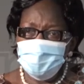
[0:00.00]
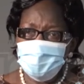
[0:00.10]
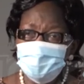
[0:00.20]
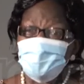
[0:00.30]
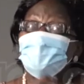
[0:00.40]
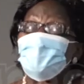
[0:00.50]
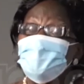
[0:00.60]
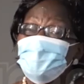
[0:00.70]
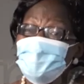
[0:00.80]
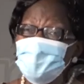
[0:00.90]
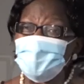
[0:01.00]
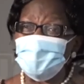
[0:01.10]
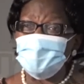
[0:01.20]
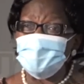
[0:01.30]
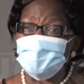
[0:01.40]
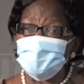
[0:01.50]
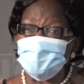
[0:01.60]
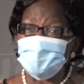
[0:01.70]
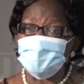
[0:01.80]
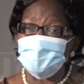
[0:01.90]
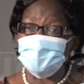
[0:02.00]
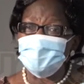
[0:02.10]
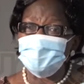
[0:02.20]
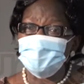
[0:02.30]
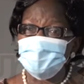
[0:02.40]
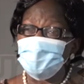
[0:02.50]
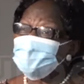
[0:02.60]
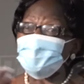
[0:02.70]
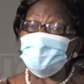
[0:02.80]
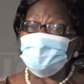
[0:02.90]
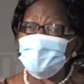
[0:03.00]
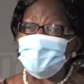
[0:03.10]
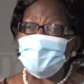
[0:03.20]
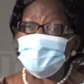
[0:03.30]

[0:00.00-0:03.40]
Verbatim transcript: So I was waiting for me. was waiting for me.